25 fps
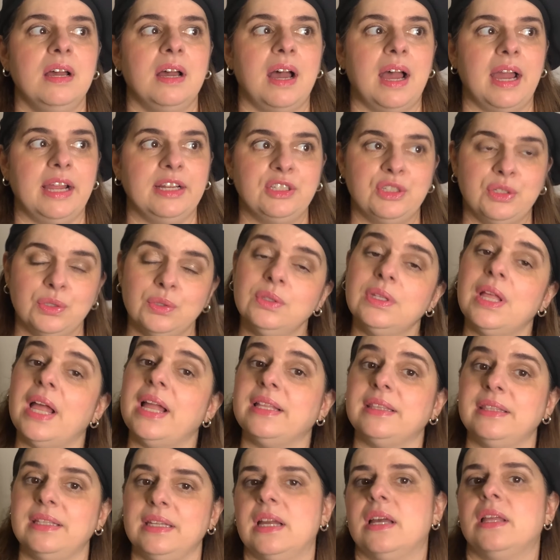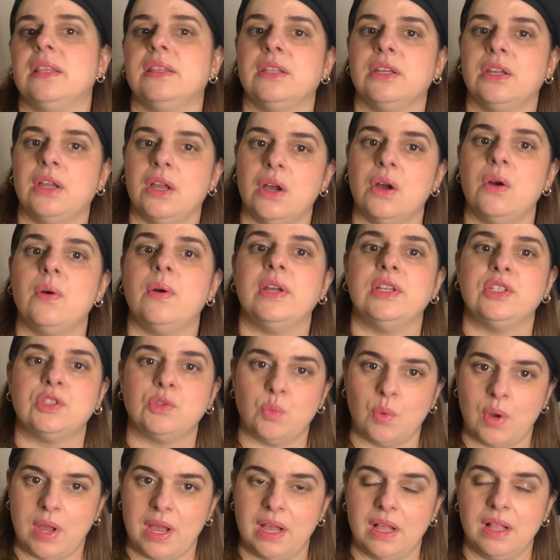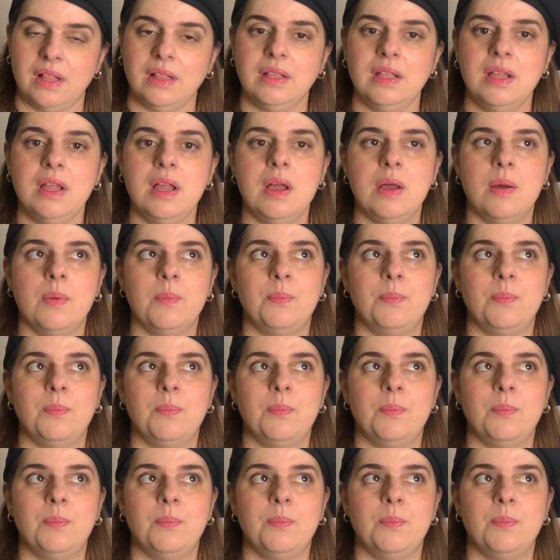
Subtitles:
I do like the On the Go as well,